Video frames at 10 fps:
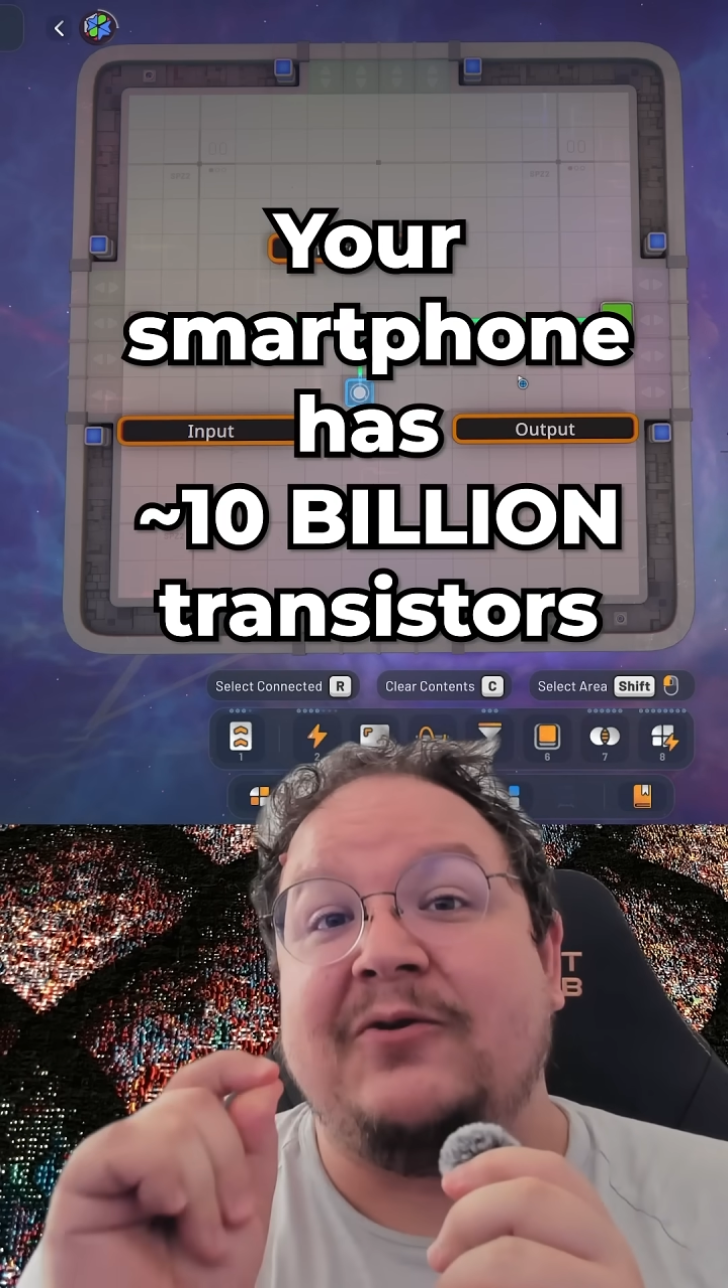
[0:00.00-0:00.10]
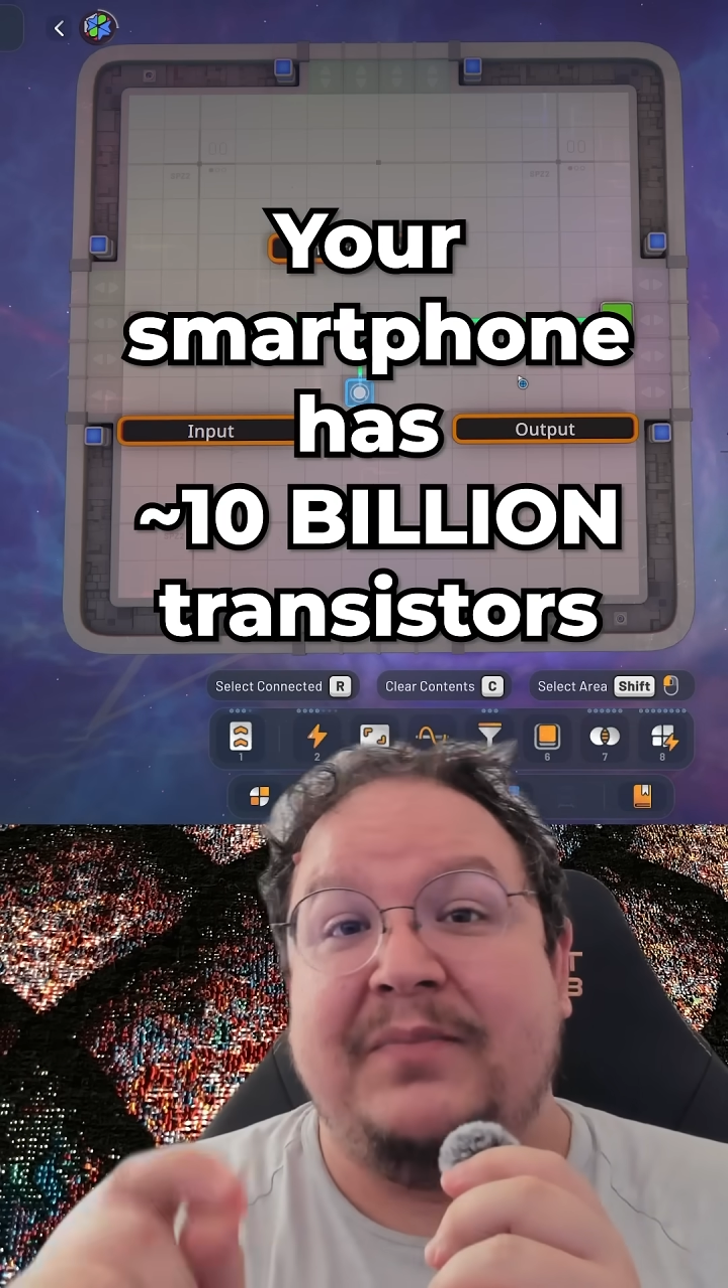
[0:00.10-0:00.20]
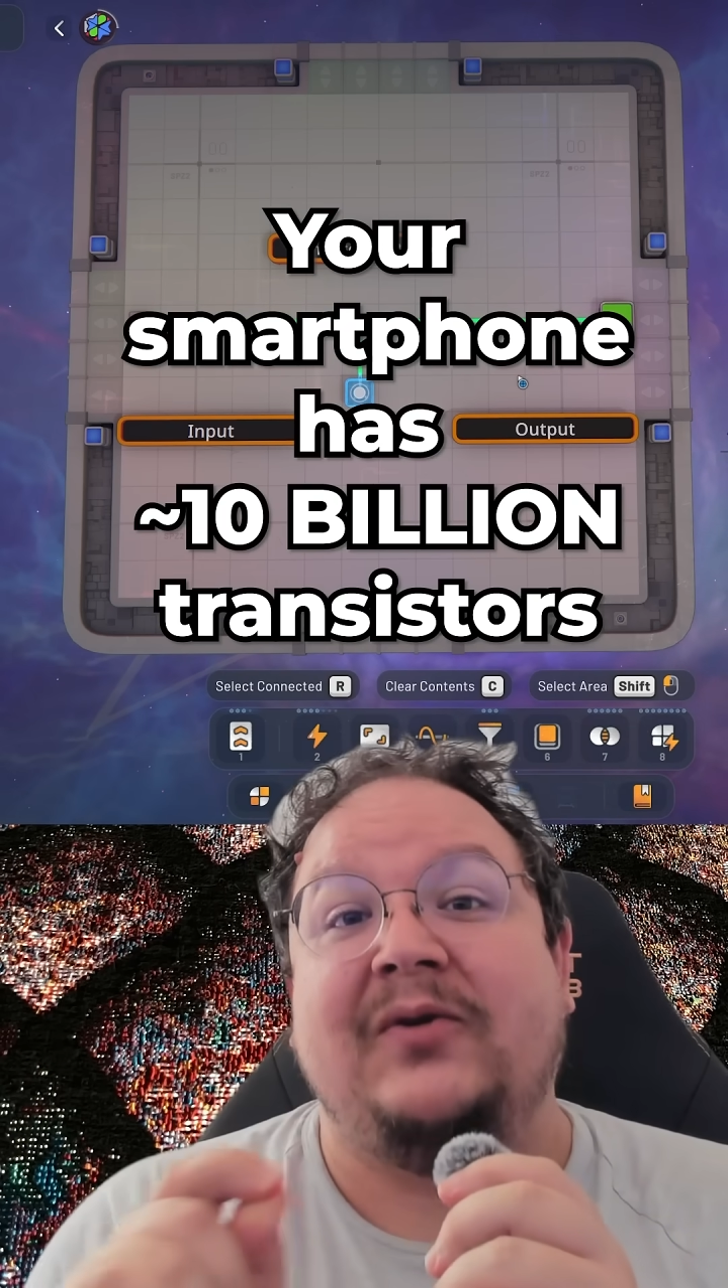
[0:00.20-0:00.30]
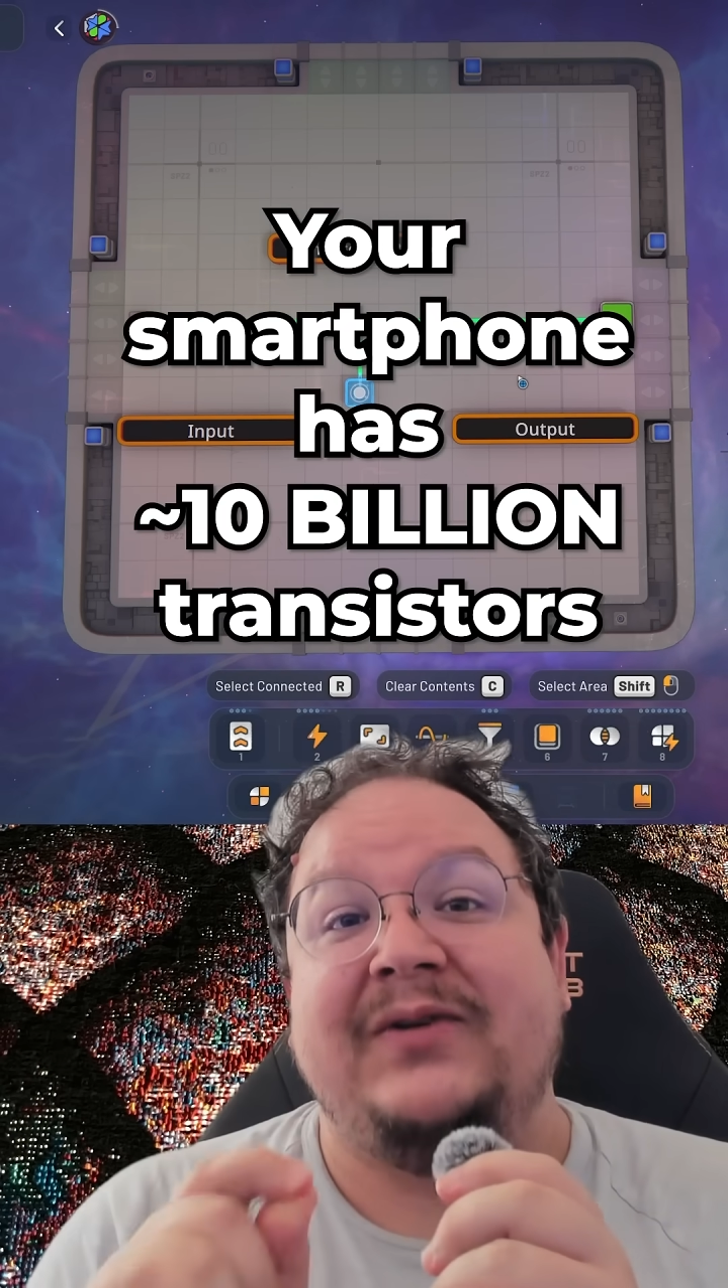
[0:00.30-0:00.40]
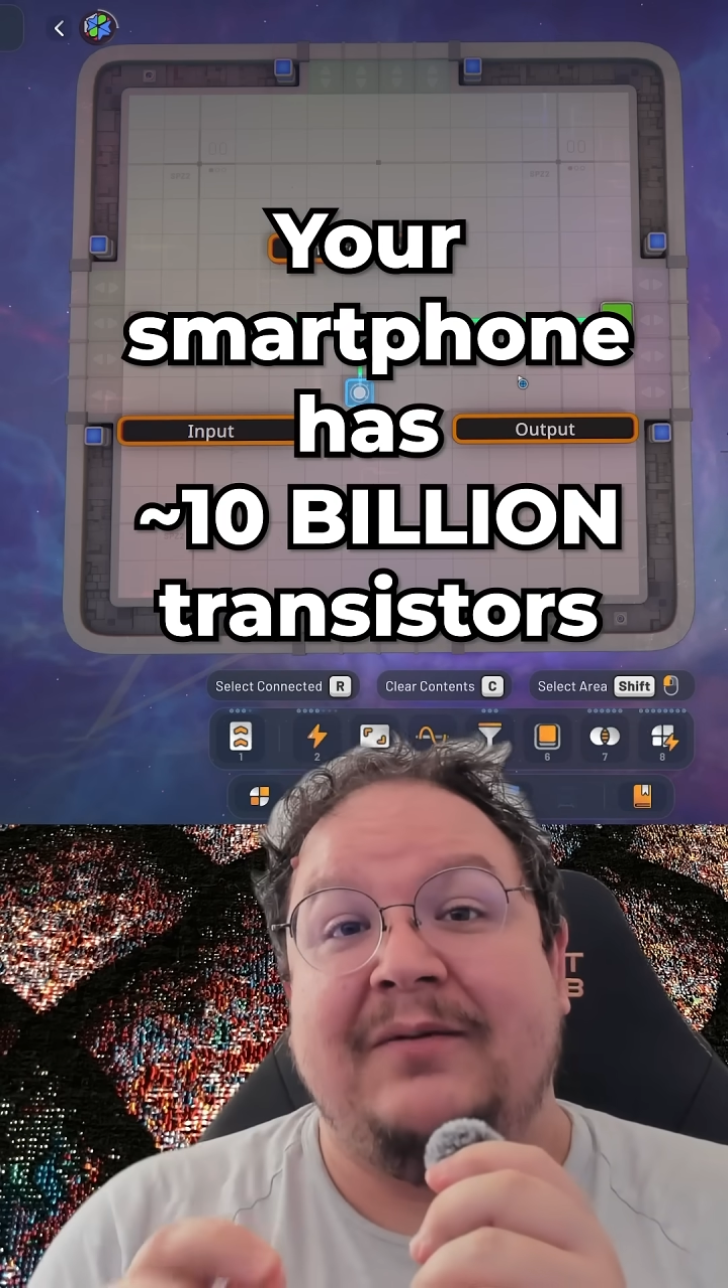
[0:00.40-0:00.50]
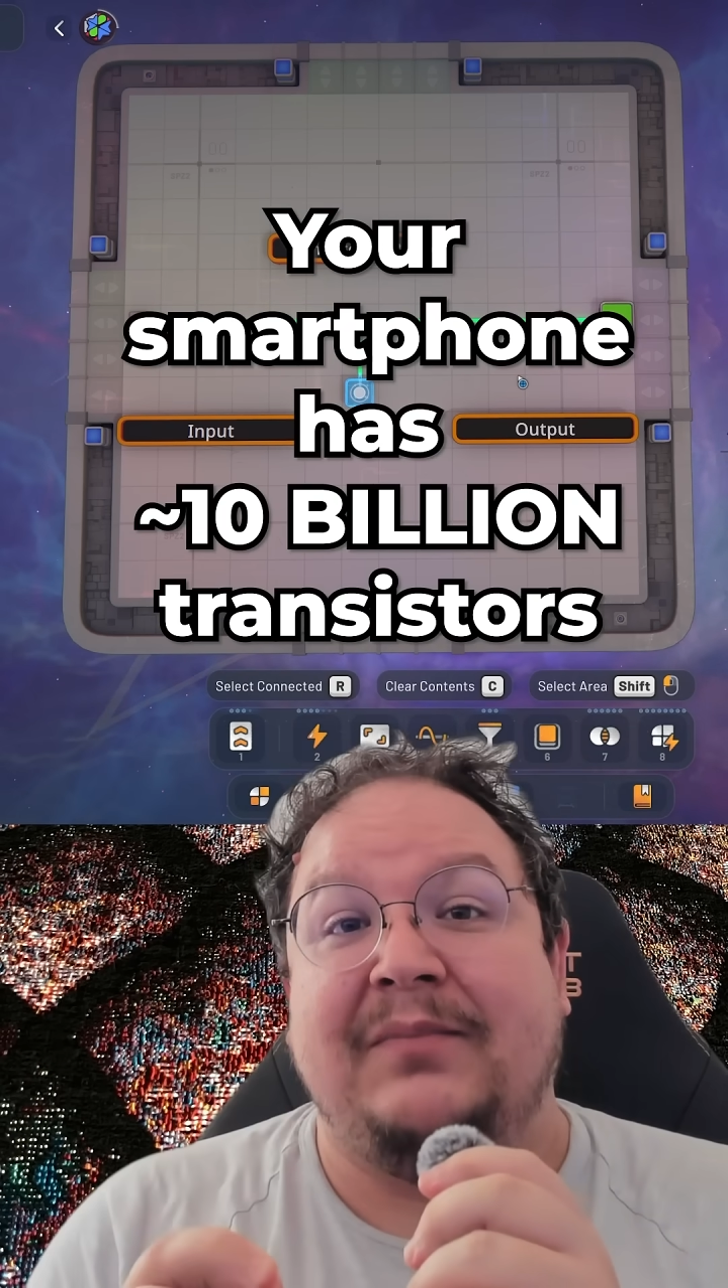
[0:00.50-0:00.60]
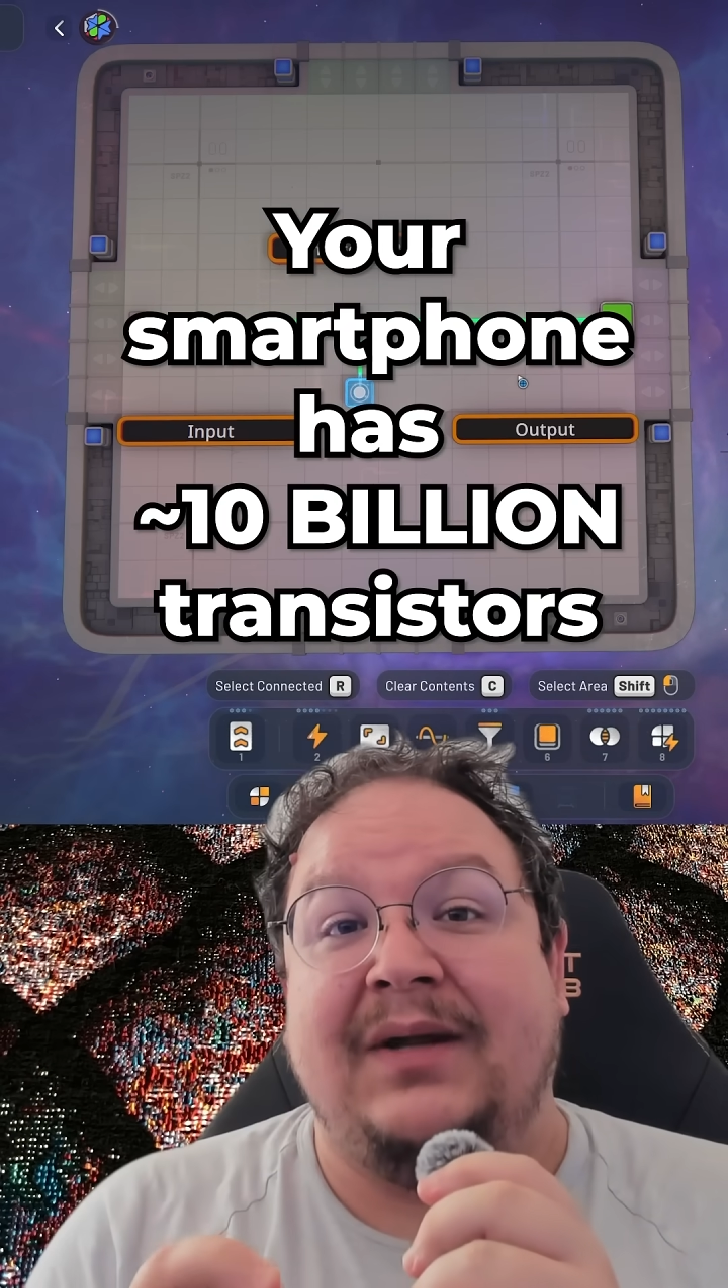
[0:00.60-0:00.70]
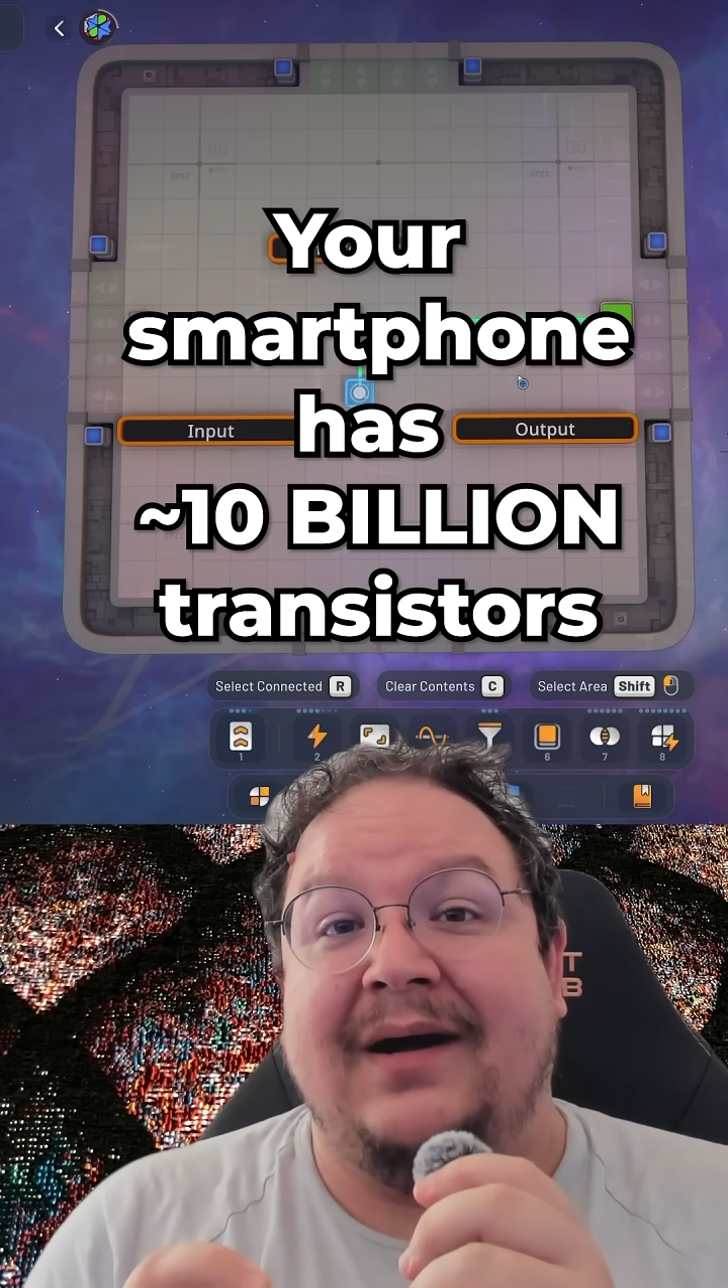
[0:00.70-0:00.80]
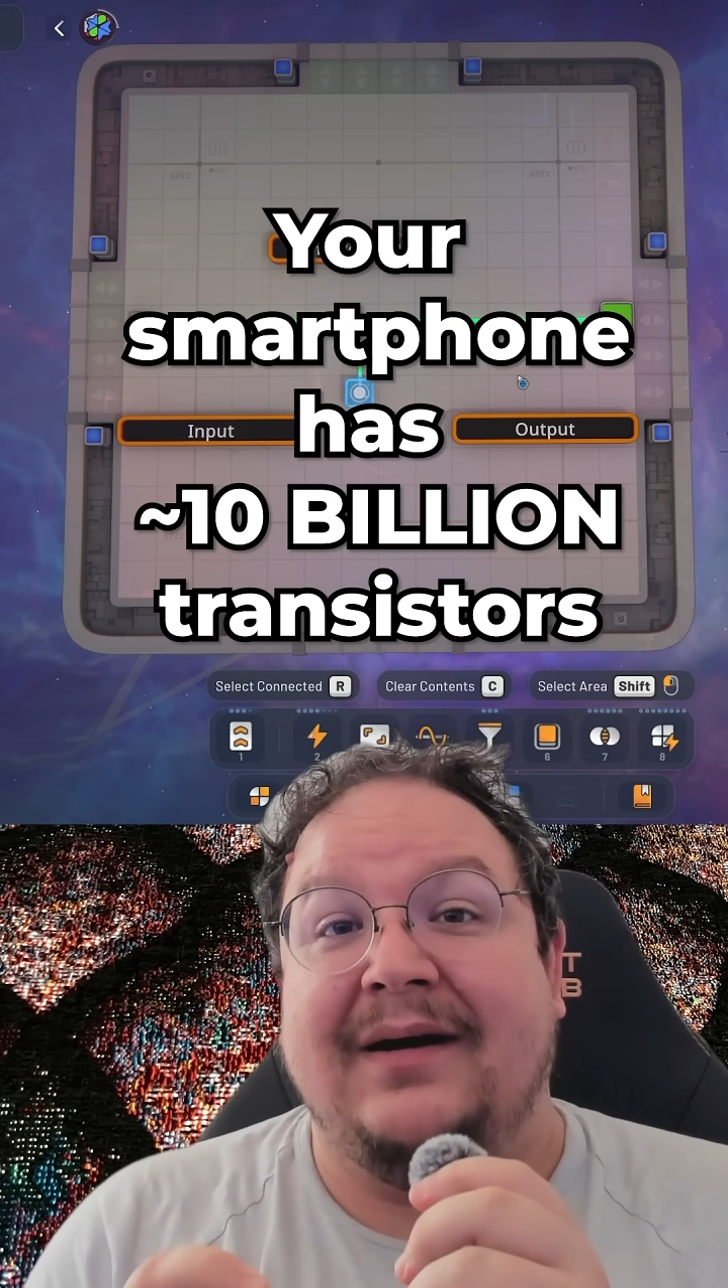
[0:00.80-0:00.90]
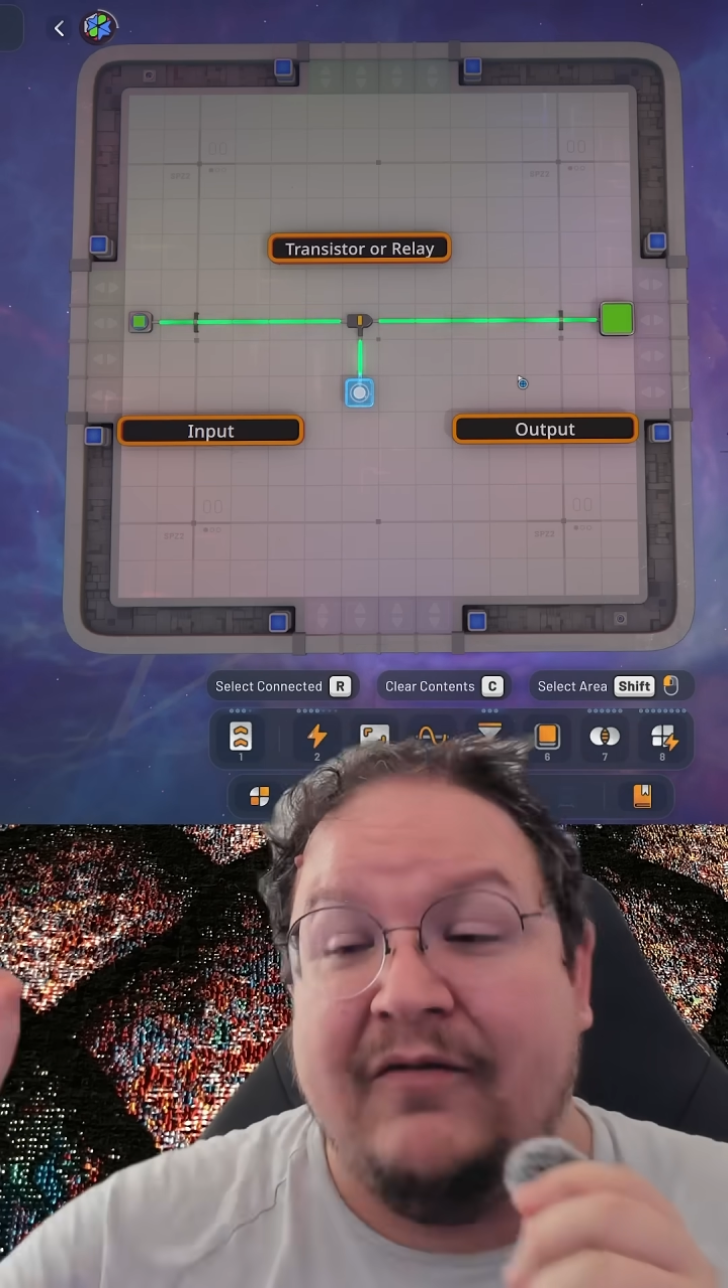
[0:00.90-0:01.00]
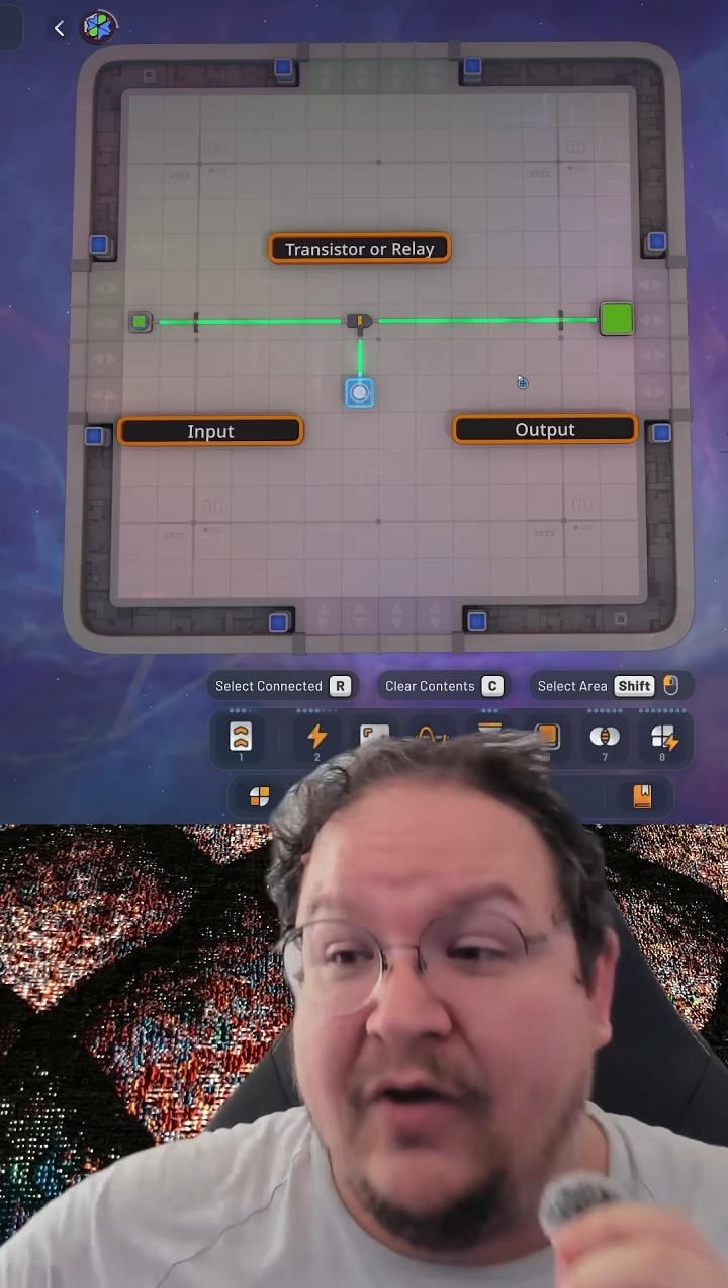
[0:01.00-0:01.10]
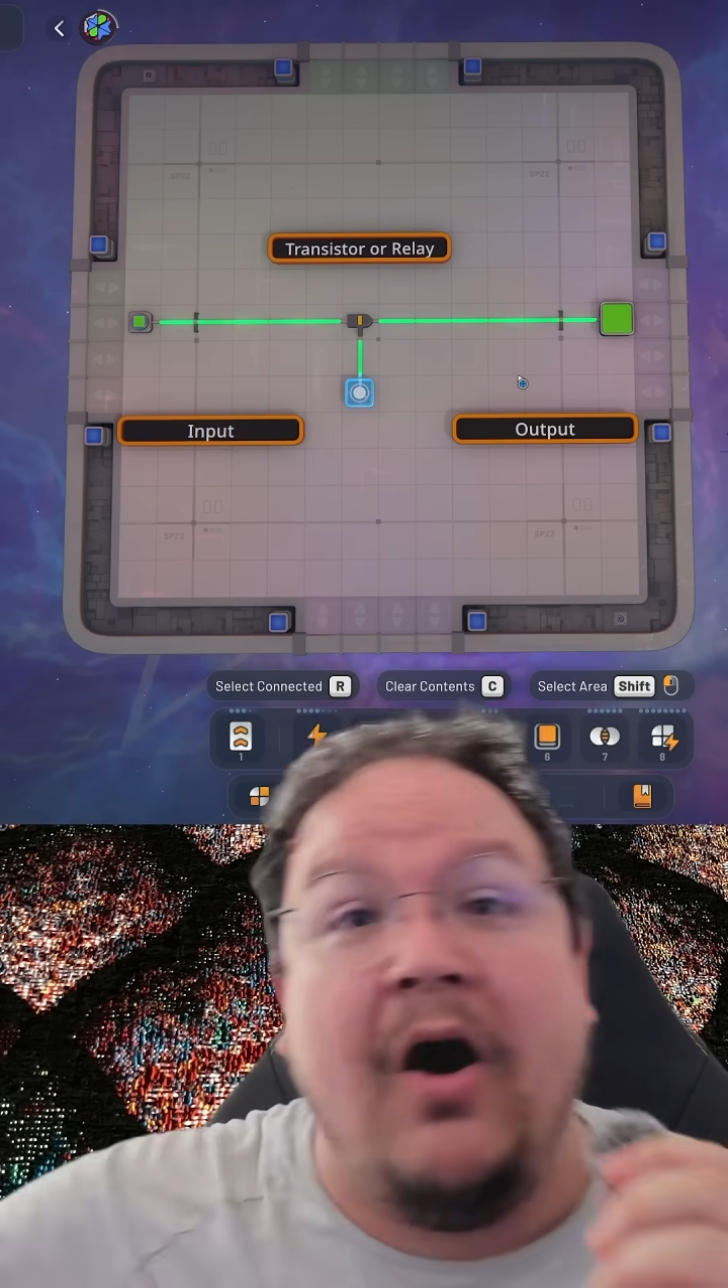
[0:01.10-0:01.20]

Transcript: building block of